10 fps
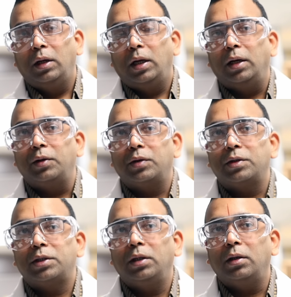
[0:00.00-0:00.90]
and
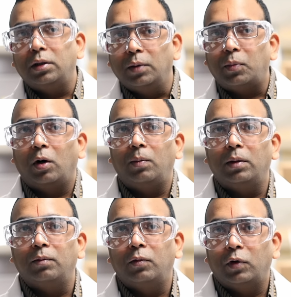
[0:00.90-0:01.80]
addressing the
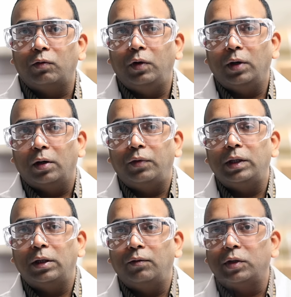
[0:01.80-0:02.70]
problem what we are
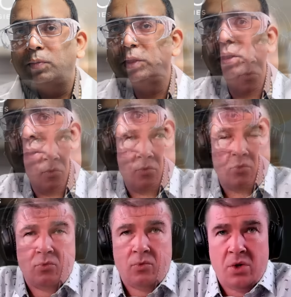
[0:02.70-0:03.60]
facing with specialty
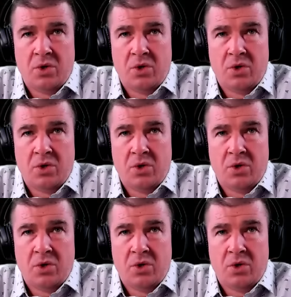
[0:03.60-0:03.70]
plastic.